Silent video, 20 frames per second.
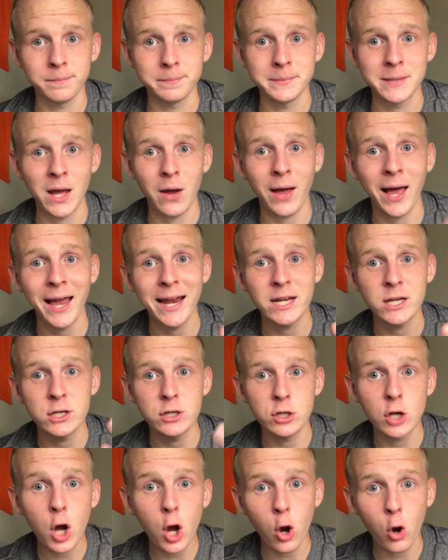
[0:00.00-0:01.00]
Now, I
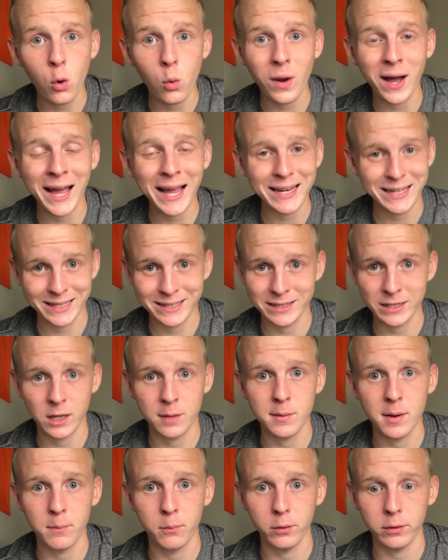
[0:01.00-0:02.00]
know I didn't
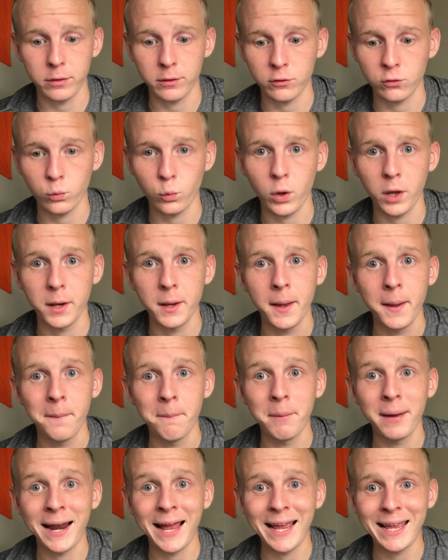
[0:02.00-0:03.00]
come up with this one,
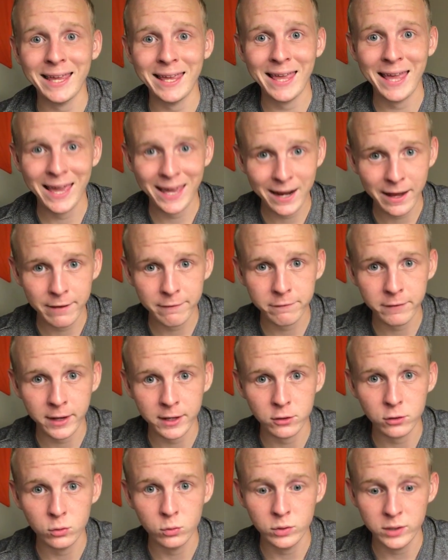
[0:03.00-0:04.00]
but I cannot
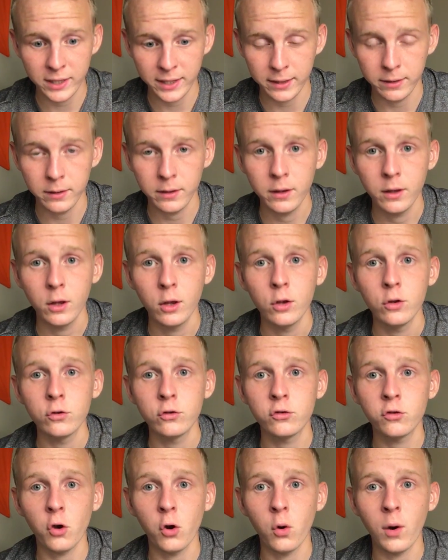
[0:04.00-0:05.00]
find who did.
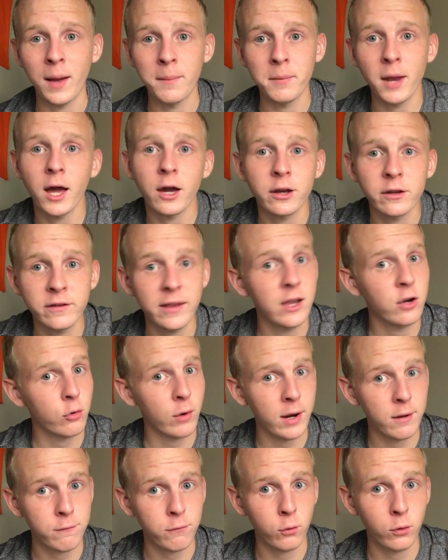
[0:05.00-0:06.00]
So I'm not going to take
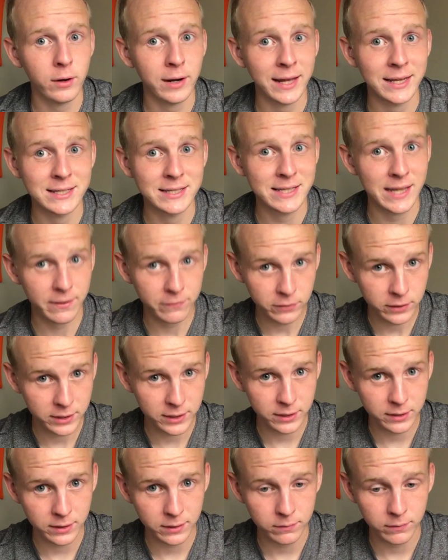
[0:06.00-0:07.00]
credit for it. I definitely
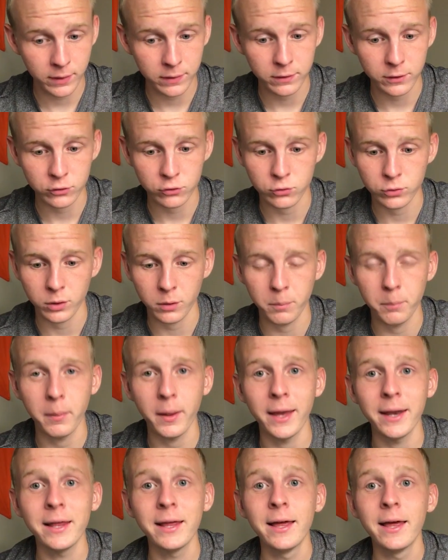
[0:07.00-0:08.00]
didn't invent this drill,
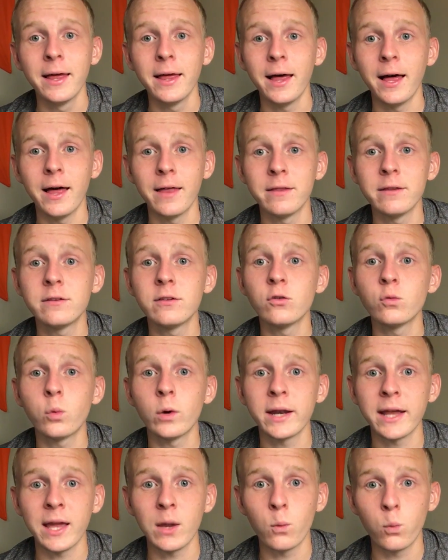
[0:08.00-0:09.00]
but this is
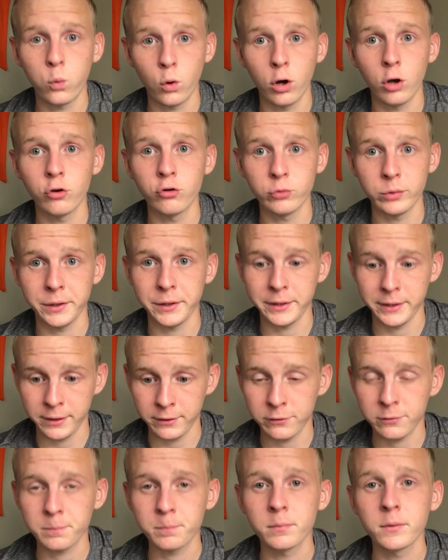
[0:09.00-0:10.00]
what a wall drill is.